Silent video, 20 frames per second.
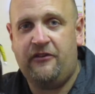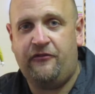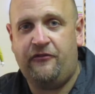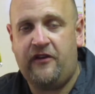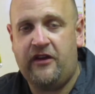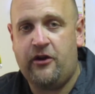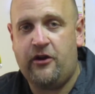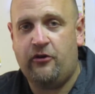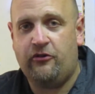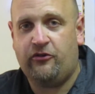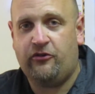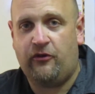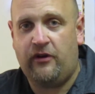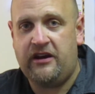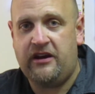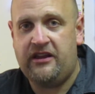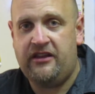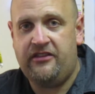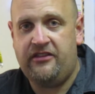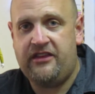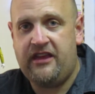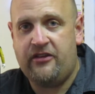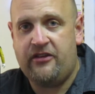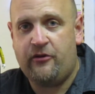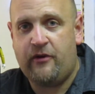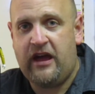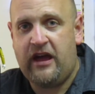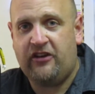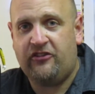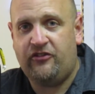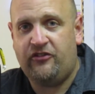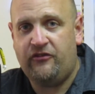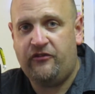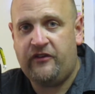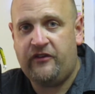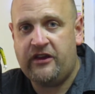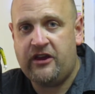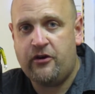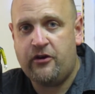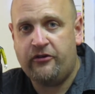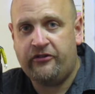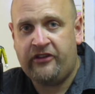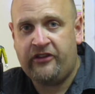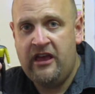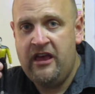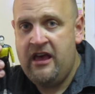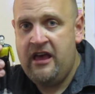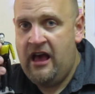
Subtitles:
figures or any of the other action figures?